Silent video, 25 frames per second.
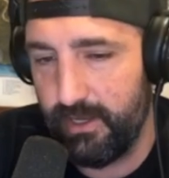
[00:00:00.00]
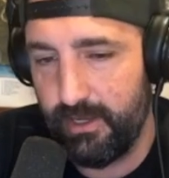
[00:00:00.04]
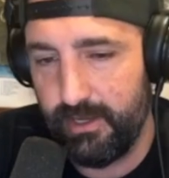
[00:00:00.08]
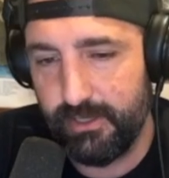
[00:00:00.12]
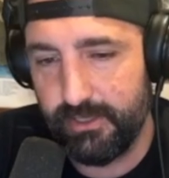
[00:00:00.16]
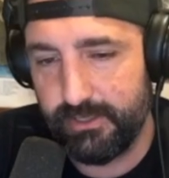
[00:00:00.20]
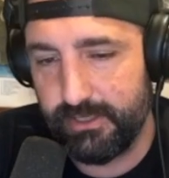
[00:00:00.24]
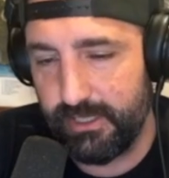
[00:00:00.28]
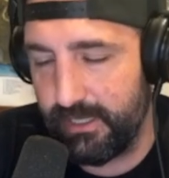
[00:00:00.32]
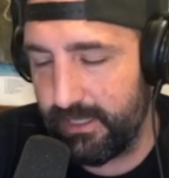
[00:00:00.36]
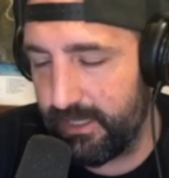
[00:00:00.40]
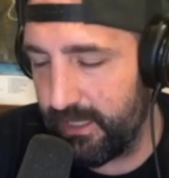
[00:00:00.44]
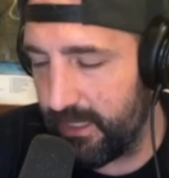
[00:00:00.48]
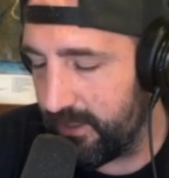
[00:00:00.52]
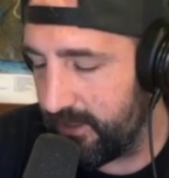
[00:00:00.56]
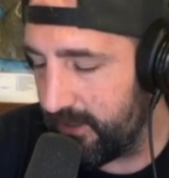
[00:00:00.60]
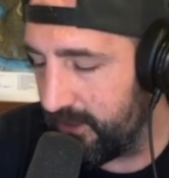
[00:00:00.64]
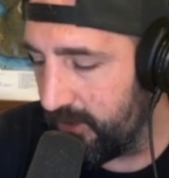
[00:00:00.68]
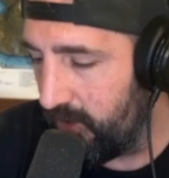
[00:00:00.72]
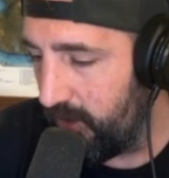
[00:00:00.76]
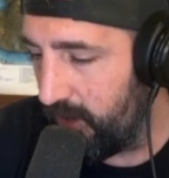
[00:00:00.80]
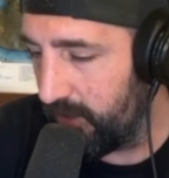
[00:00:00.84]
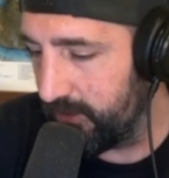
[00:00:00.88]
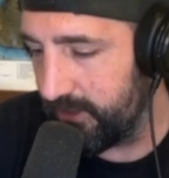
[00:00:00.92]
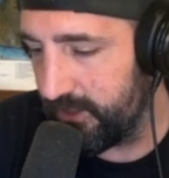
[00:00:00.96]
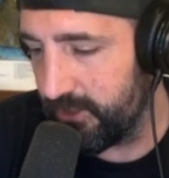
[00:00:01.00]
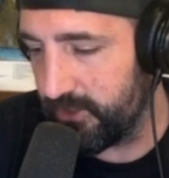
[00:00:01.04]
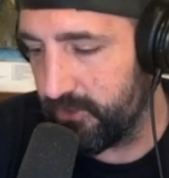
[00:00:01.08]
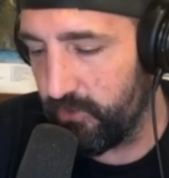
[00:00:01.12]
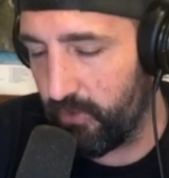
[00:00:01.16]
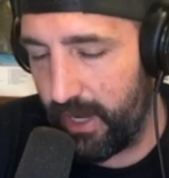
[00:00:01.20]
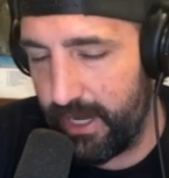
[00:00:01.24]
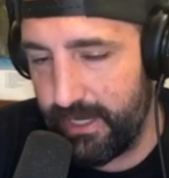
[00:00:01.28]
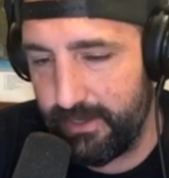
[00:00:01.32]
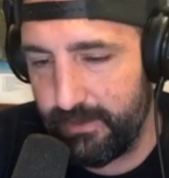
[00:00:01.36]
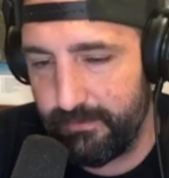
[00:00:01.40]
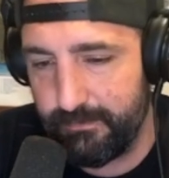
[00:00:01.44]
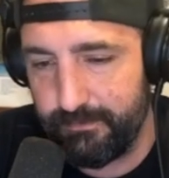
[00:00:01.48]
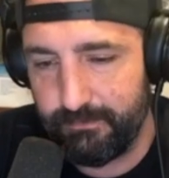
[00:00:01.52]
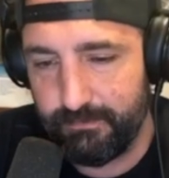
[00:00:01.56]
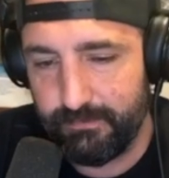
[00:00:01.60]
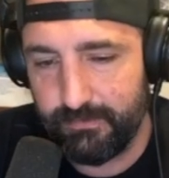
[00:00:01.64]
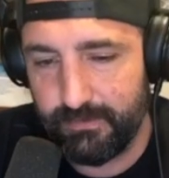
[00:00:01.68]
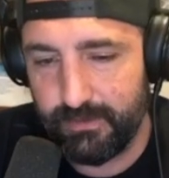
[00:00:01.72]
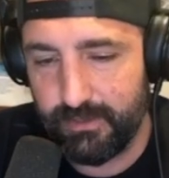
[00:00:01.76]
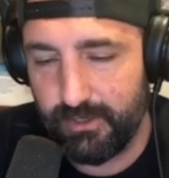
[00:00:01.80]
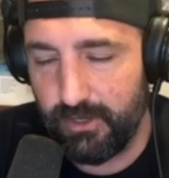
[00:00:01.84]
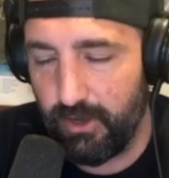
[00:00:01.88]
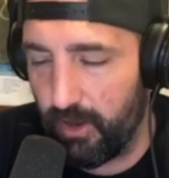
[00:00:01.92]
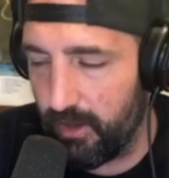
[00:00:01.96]
So you get, all these great
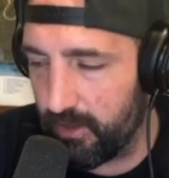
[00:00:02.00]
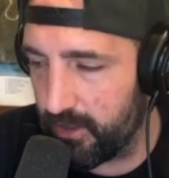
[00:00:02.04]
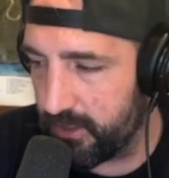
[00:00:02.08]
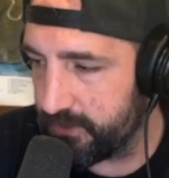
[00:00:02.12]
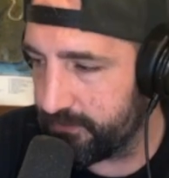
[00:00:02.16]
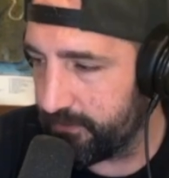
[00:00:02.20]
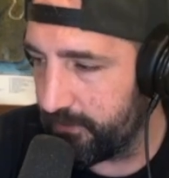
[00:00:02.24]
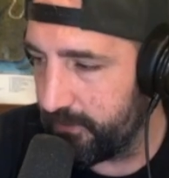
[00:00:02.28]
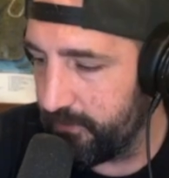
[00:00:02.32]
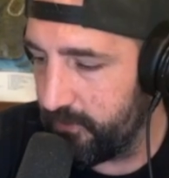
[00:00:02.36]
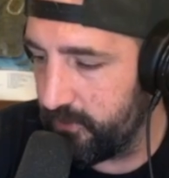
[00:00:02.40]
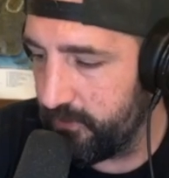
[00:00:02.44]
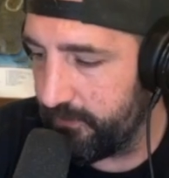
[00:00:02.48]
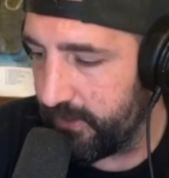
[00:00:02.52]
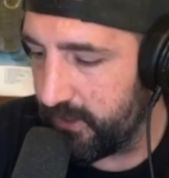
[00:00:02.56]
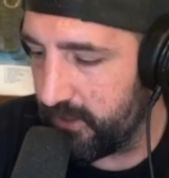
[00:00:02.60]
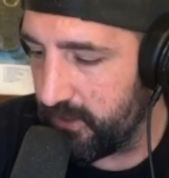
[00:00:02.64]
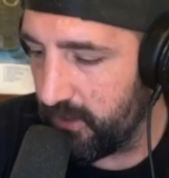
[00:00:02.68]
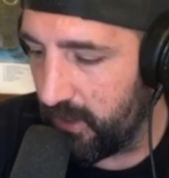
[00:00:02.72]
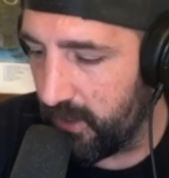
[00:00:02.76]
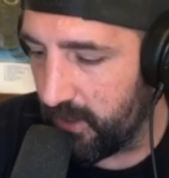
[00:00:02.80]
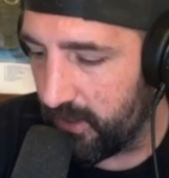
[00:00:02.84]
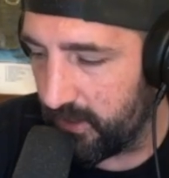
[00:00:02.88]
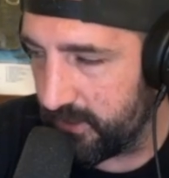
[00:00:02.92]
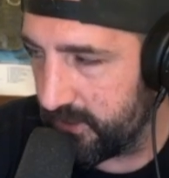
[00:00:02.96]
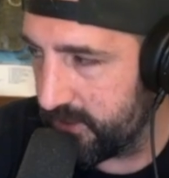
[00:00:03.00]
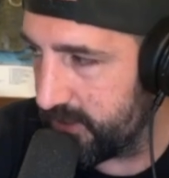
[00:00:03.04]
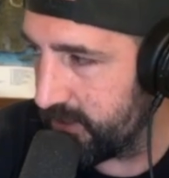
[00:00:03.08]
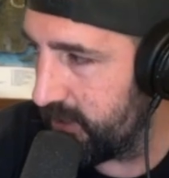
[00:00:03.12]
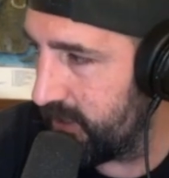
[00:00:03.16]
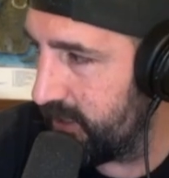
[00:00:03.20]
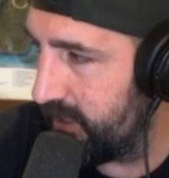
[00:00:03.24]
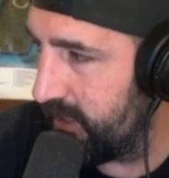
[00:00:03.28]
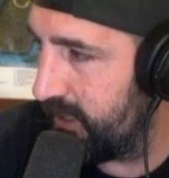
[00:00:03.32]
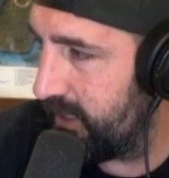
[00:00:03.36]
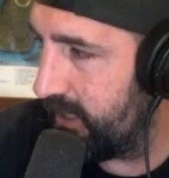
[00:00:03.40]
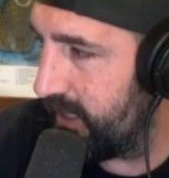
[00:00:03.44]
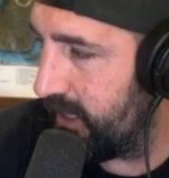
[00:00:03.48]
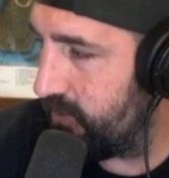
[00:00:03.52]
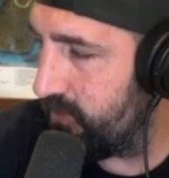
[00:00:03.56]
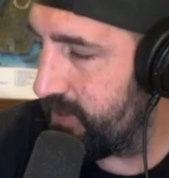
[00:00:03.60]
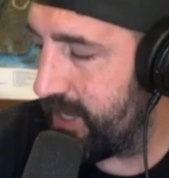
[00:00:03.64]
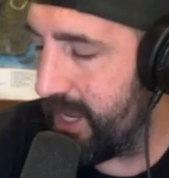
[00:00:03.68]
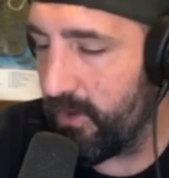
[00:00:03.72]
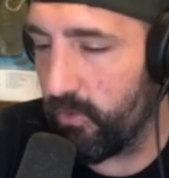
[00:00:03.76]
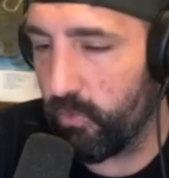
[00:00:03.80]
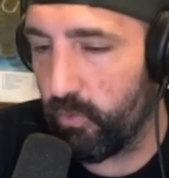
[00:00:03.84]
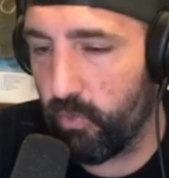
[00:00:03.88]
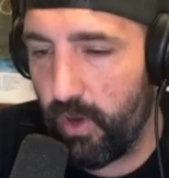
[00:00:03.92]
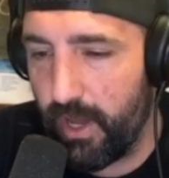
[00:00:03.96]
cars from the movie Cars, and you
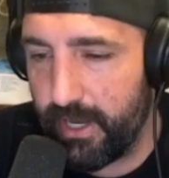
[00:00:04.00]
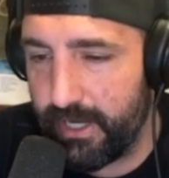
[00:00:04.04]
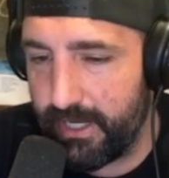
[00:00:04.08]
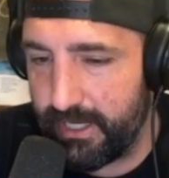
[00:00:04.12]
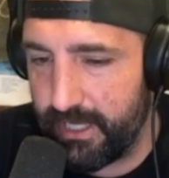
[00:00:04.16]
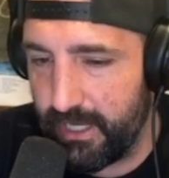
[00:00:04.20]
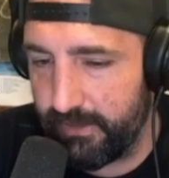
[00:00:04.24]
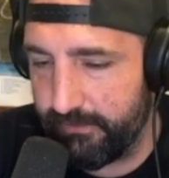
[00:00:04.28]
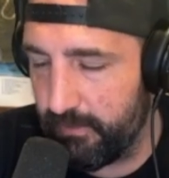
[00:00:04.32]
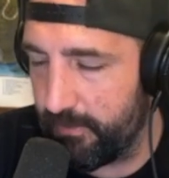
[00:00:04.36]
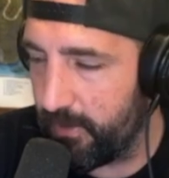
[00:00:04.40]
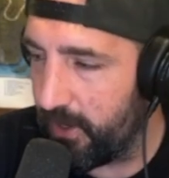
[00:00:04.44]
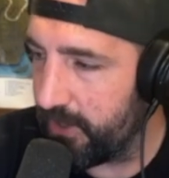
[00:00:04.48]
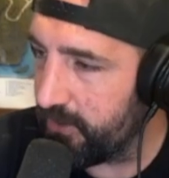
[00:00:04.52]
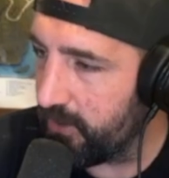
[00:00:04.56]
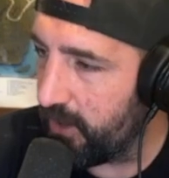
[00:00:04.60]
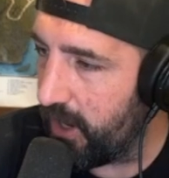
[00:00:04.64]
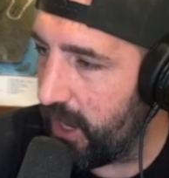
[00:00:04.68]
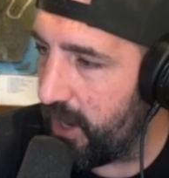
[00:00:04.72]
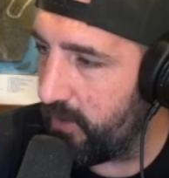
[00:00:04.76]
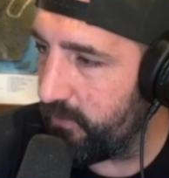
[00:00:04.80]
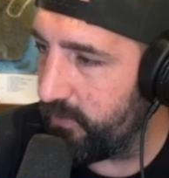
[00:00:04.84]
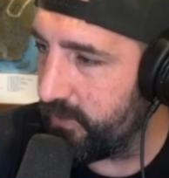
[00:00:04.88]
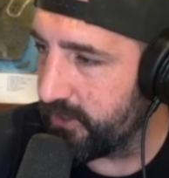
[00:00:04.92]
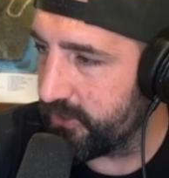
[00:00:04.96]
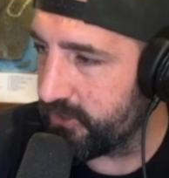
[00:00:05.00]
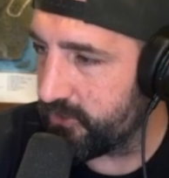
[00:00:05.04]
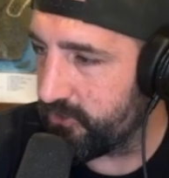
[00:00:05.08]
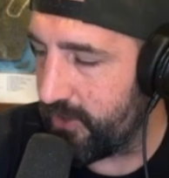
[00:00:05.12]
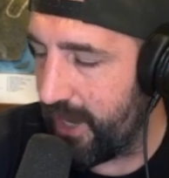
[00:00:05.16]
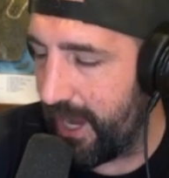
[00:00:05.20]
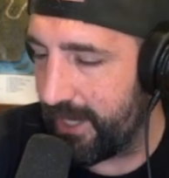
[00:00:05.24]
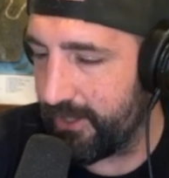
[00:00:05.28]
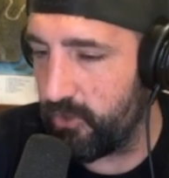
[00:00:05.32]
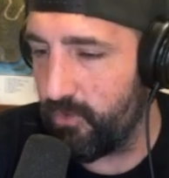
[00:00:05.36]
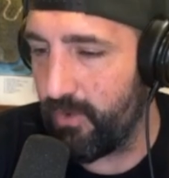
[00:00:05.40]
can't run any of them on your Hot Wheels track.